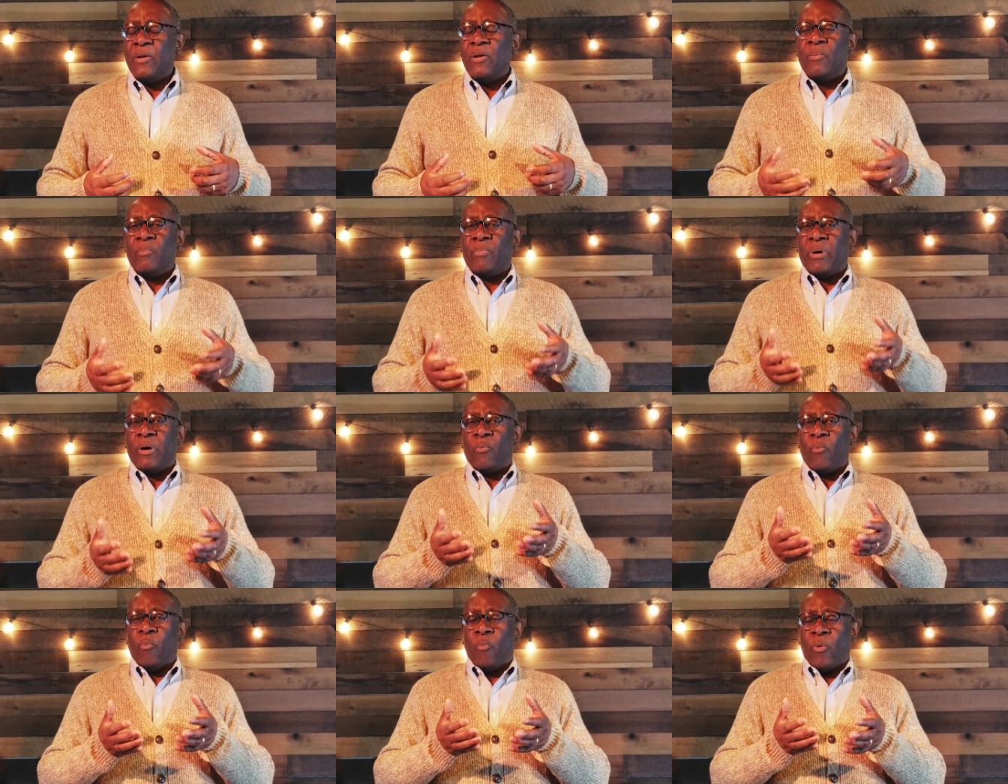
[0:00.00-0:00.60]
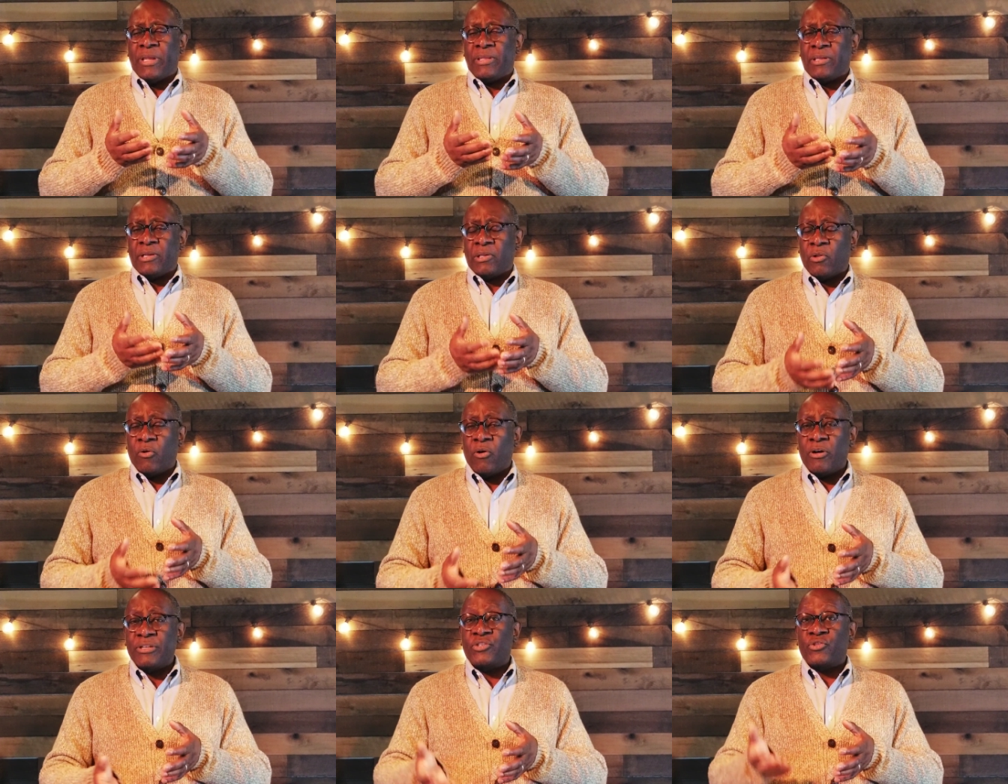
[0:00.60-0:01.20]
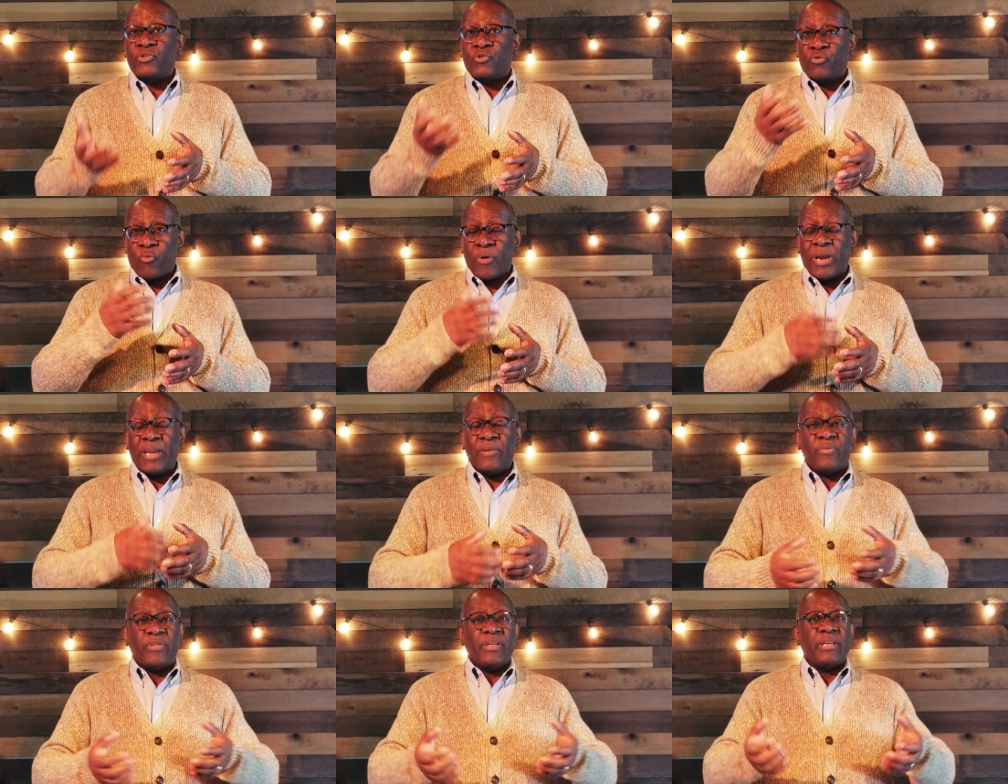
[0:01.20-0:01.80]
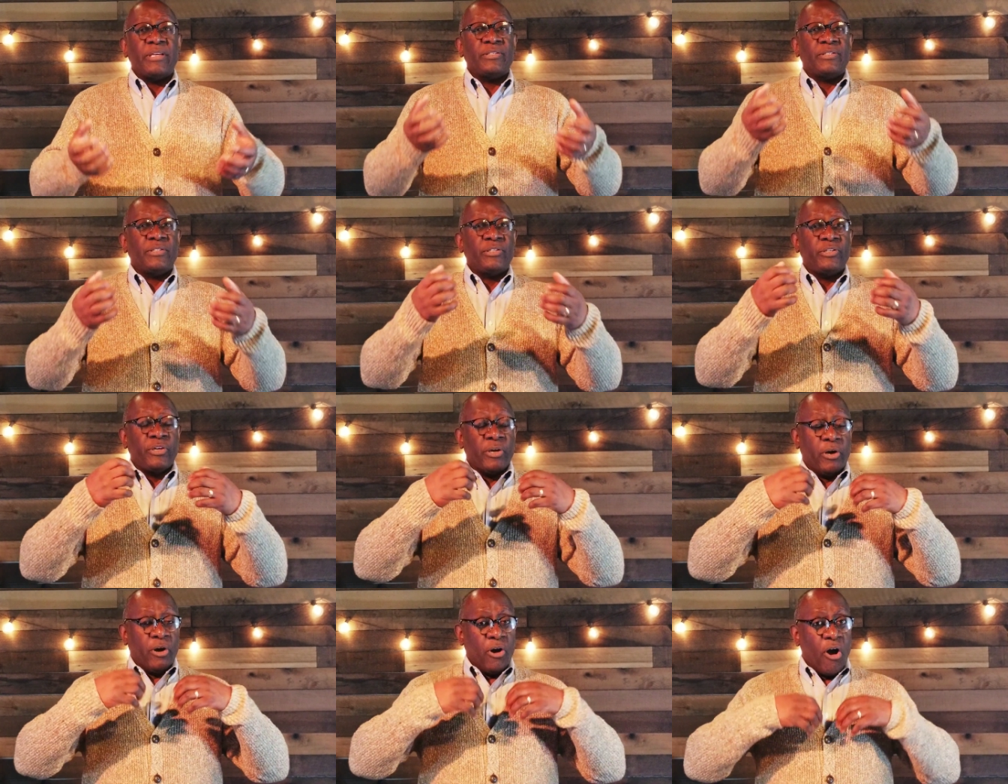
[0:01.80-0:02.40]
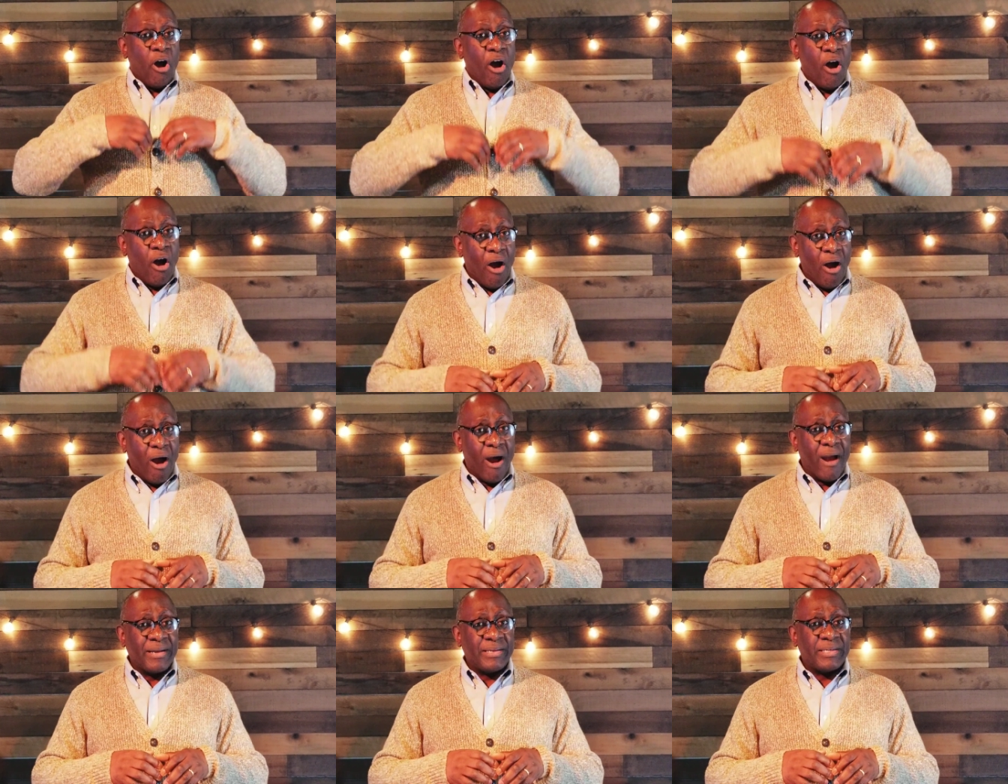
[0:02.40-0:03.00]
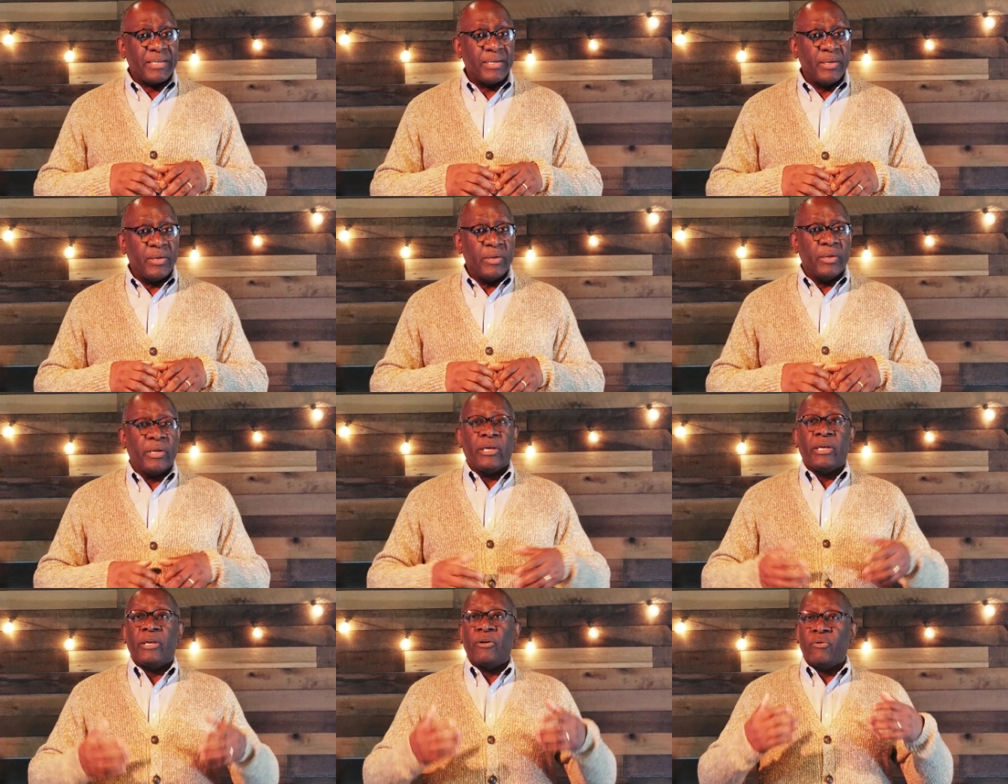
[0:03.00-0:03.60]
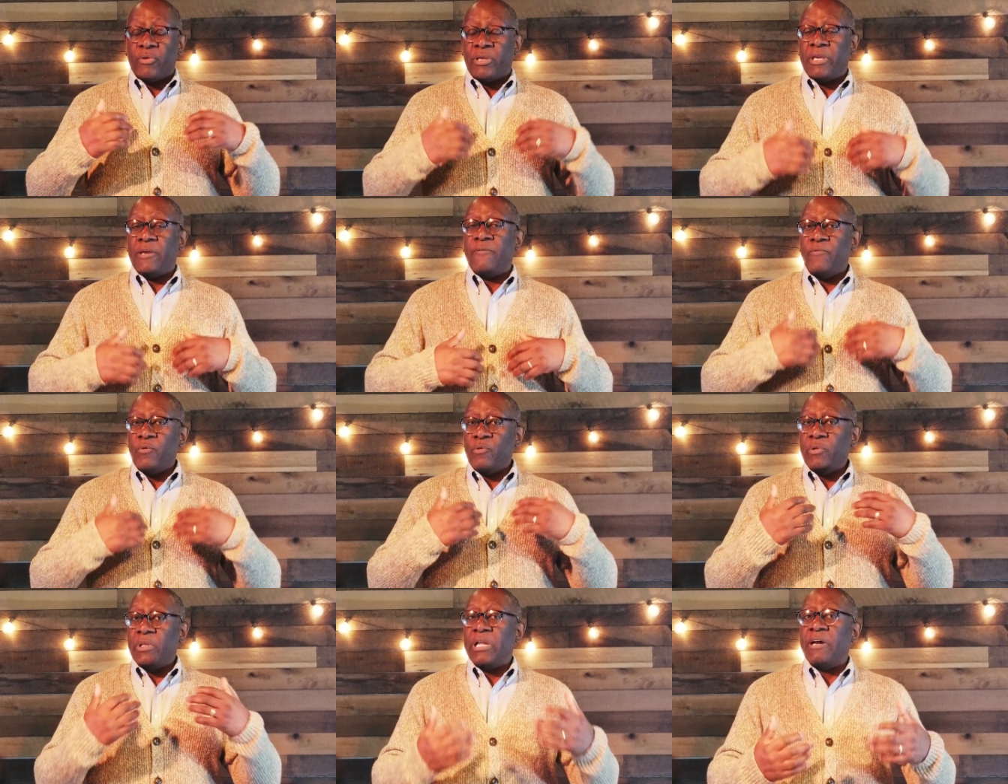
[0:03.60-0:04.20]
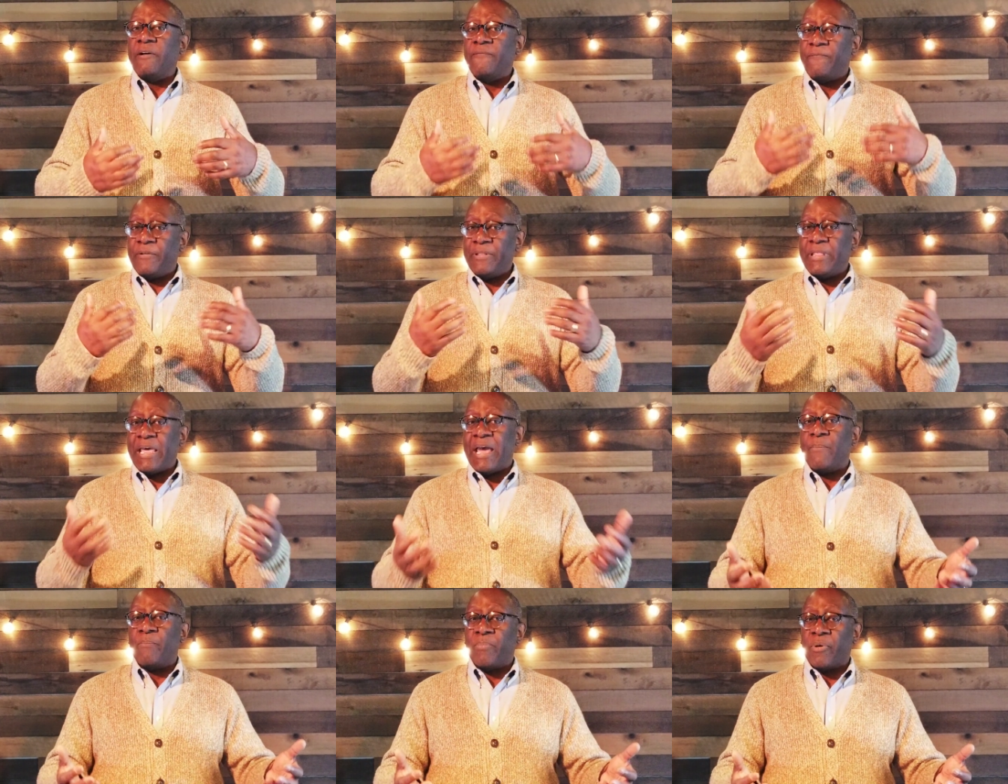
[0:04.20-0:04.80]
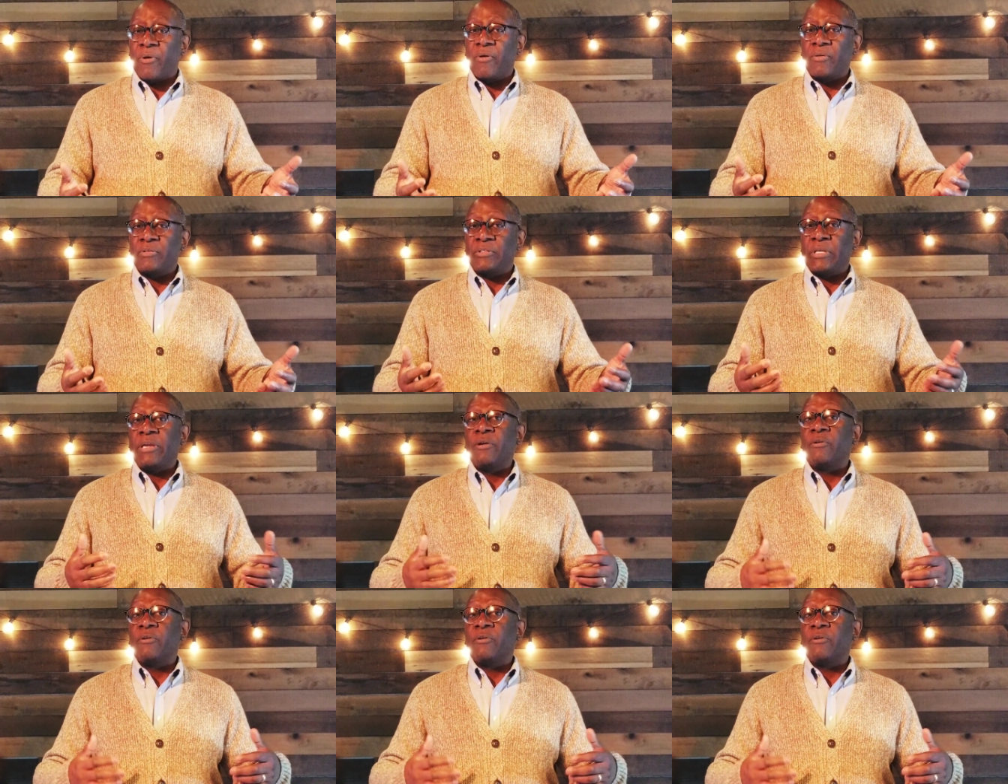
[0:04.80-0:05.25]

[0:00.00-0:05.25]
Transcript: But when the Lord strengthens your heart, He'll give you love for that person.